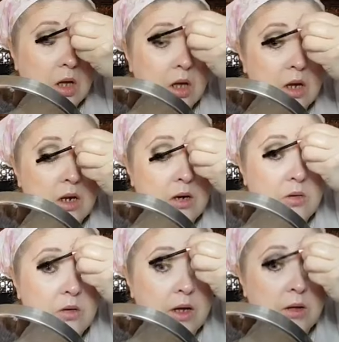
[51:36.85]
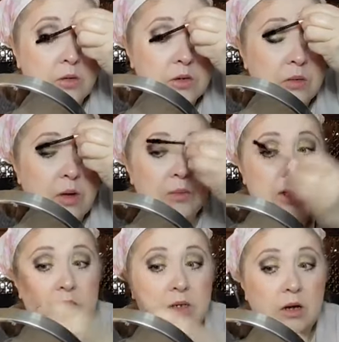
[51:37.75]
And I don't like losing my
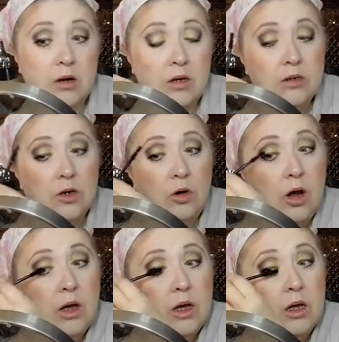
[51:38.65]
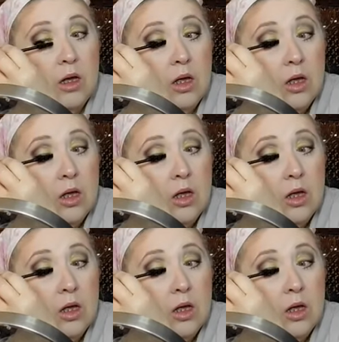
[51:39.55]
mascara to crying.